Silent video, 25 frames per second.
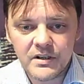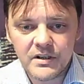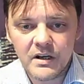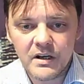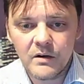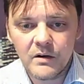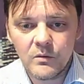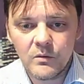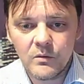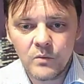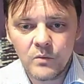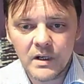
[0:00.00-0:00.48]

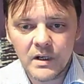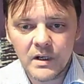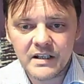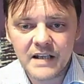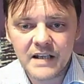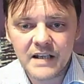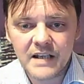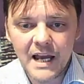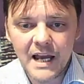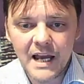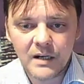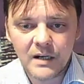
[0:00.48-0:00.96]
will
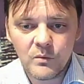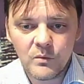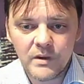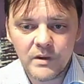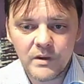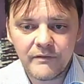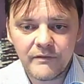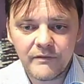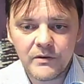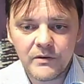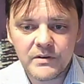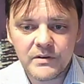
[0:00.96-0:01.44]
attack with a
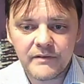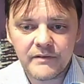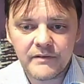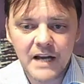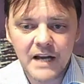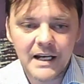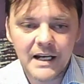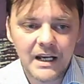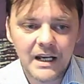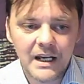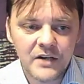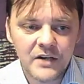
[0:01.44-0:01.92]
false flag
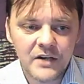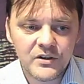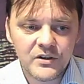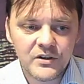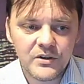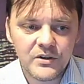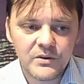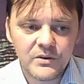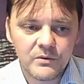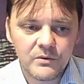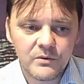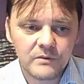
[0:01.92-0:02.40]
as
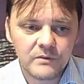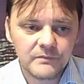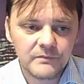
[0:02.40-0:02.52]
usual.